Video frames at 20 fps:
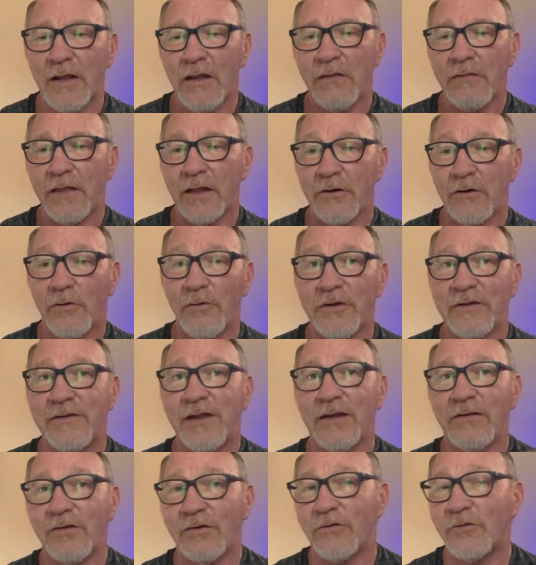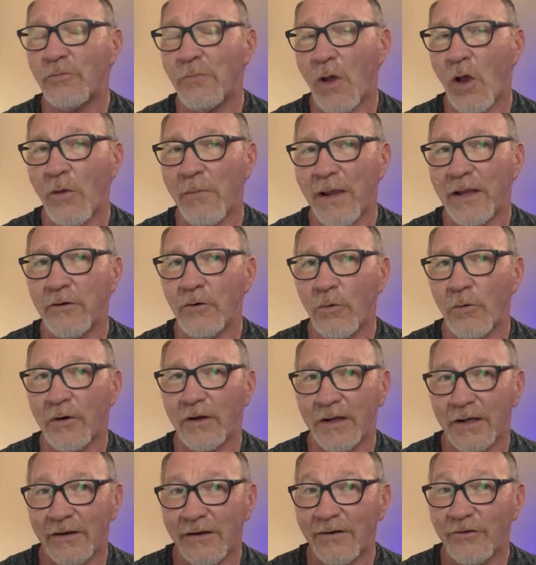that it only takes a small
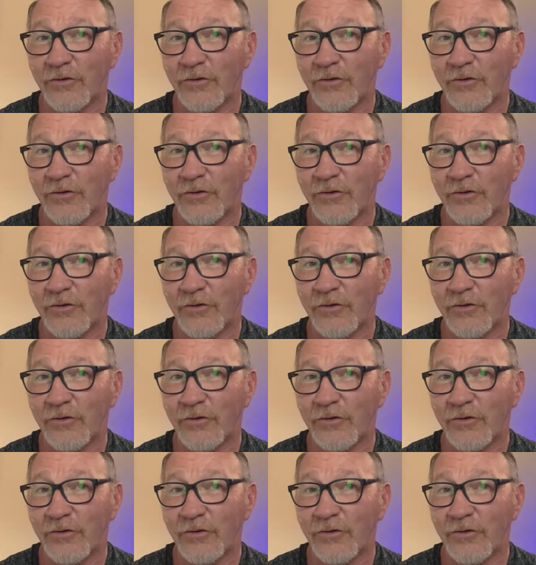minority to